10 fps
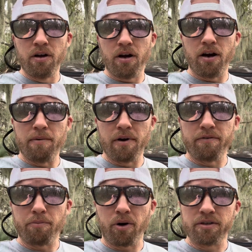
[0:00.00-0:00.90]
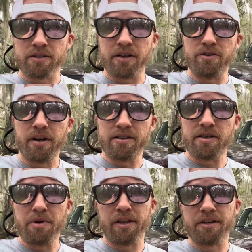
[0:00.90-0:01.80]
of the parts that you guys
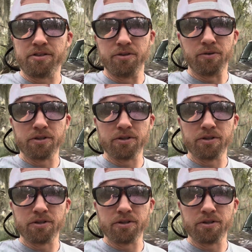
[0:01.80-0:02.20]
sent me links to.